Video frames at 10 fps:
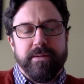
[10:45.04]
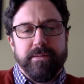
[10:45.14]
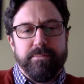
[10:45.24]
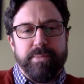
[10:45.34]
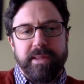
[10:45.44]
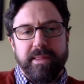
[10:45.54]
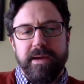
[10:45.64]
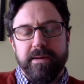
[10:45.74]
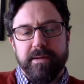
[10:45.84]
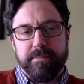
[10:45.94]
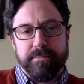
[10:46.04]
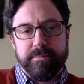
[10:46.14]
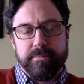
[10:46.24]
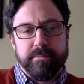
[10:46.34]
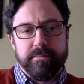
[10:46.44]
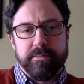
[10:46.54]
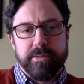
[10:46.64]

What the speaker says: trying to pick that up,